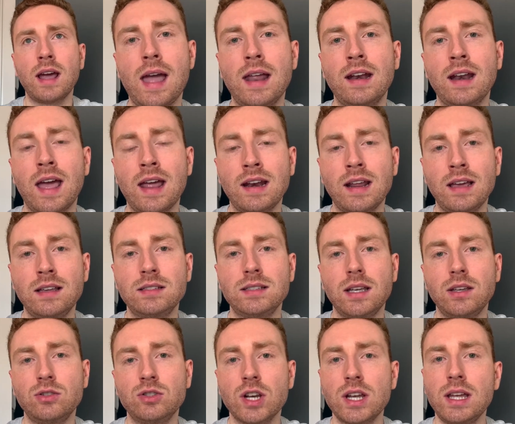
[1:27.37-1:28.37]
and an
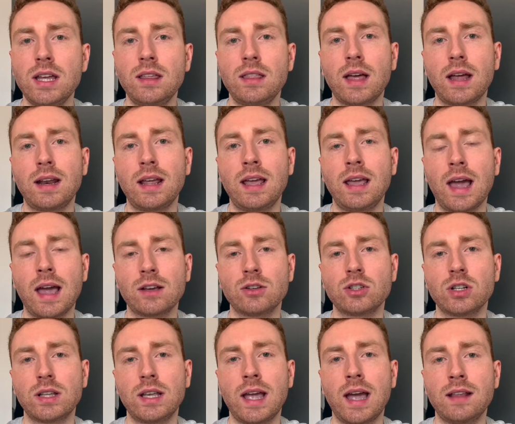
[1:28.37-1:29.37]
ECG that he
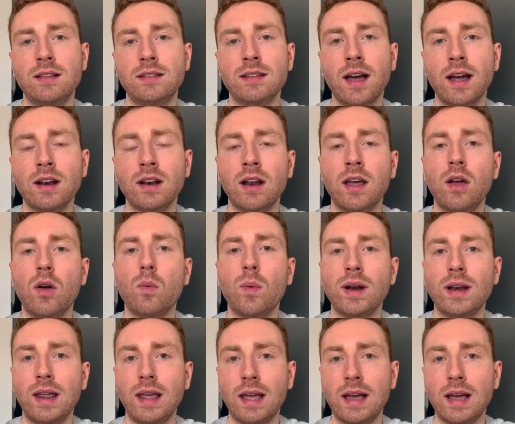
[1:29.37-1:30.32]
actually had done when he